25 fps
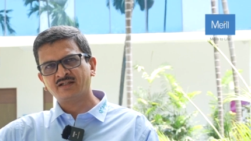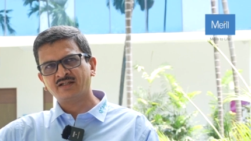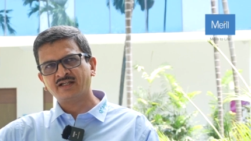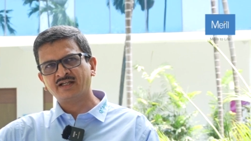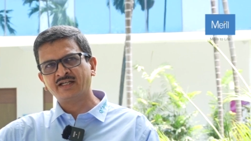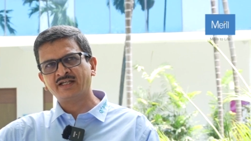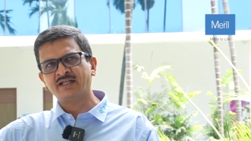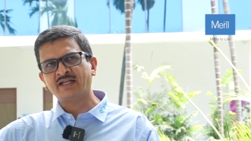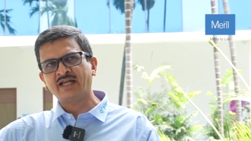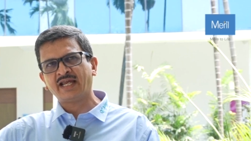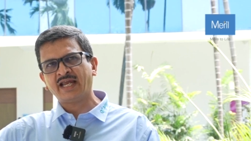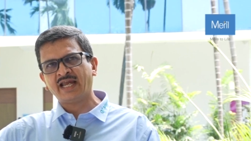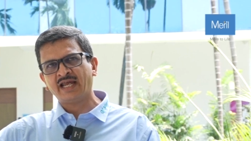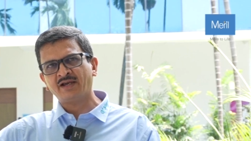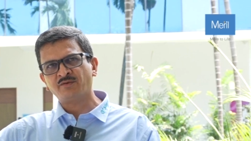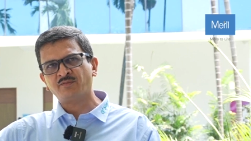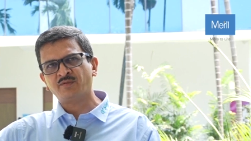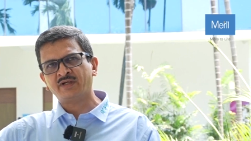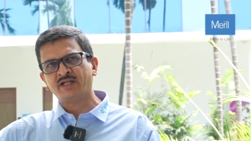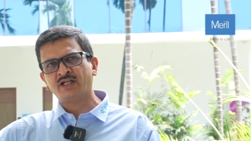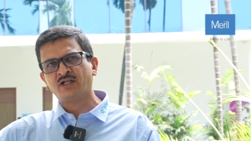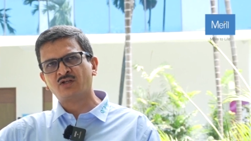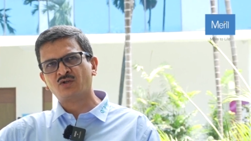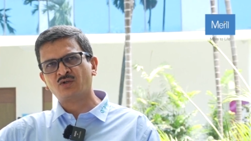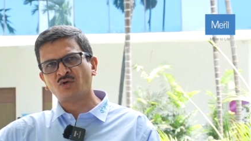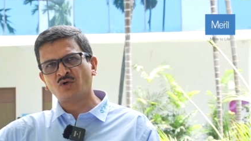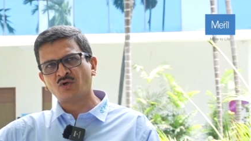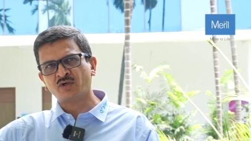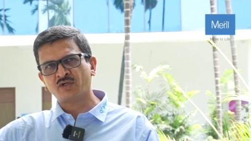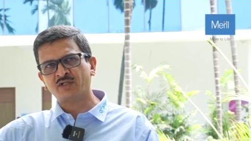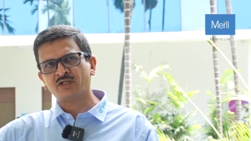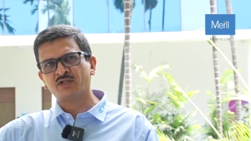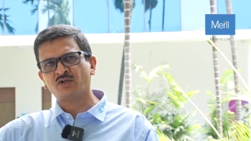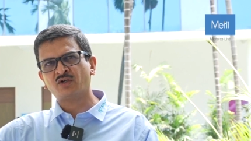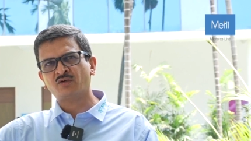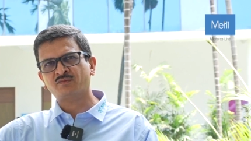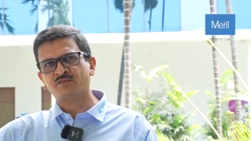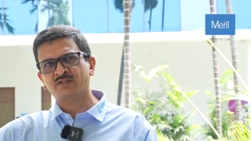in every
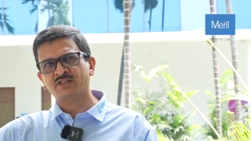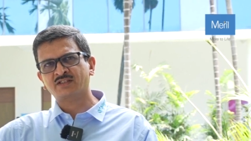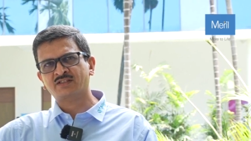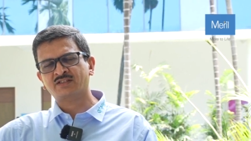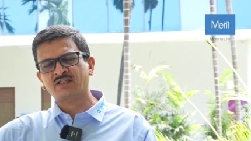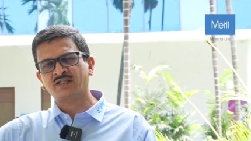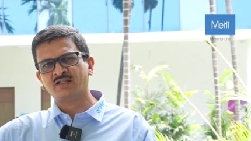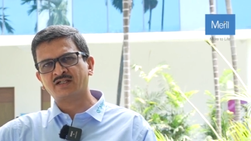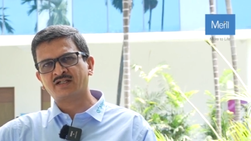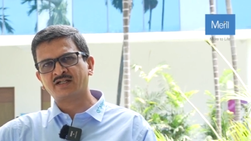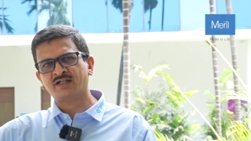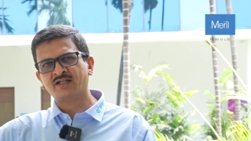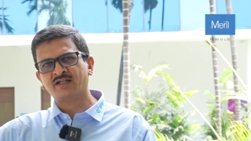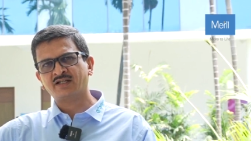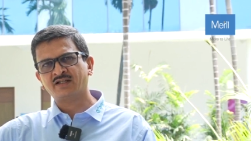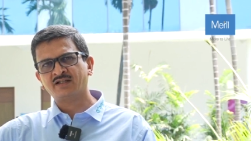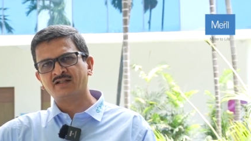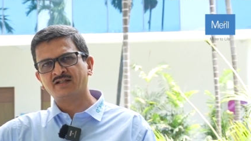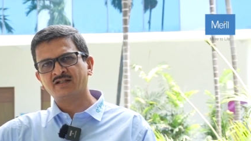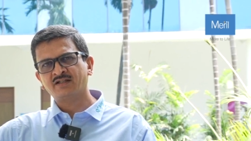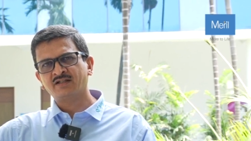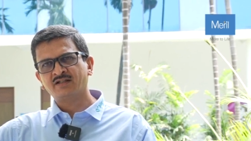corner of this country,